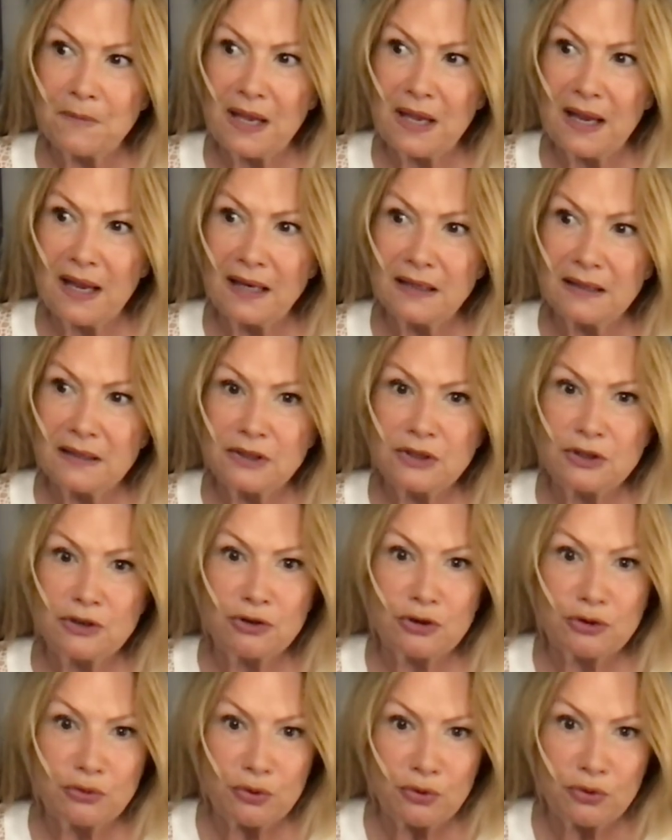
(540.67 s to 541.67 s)
and
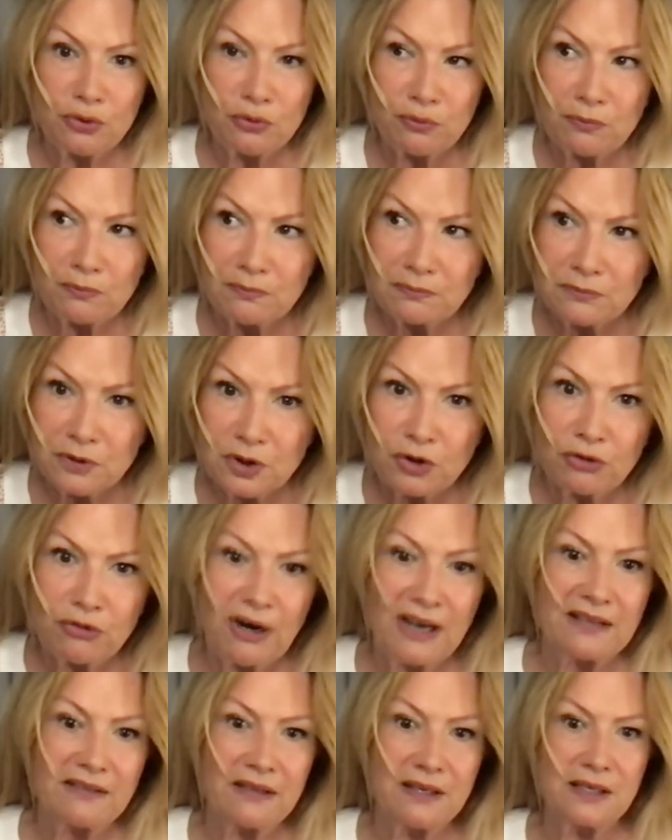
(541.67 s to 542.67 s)
to
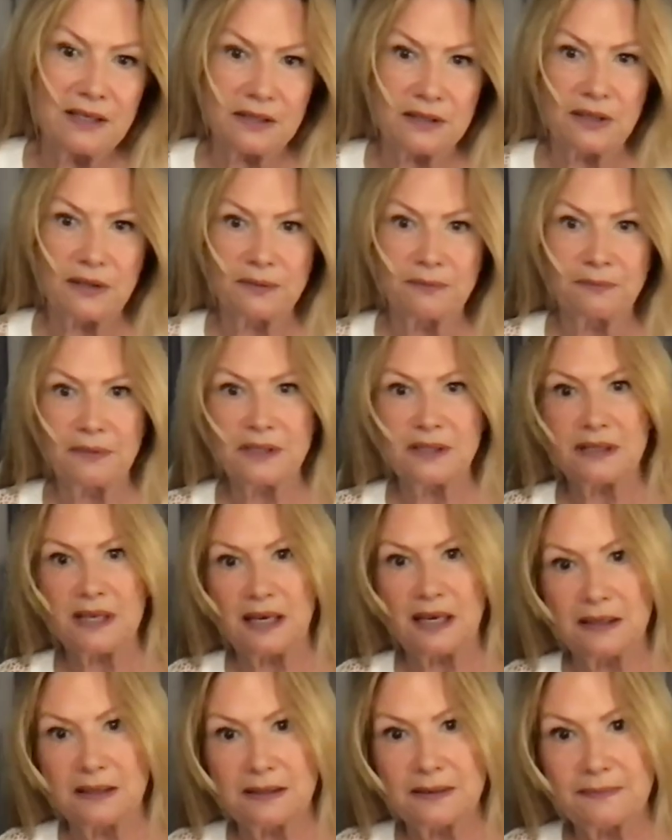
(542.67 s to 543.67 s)
correct these
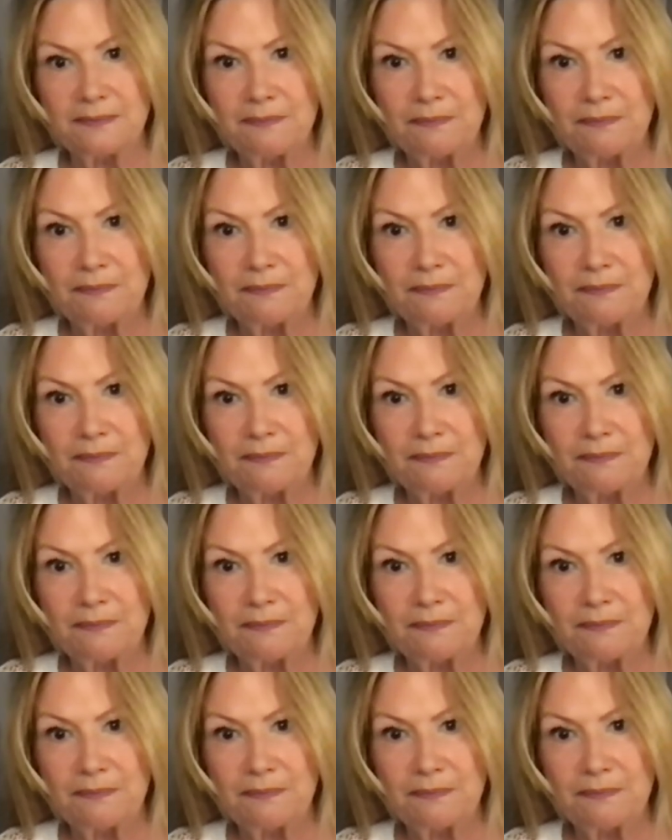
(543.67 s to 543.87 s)
mistakes.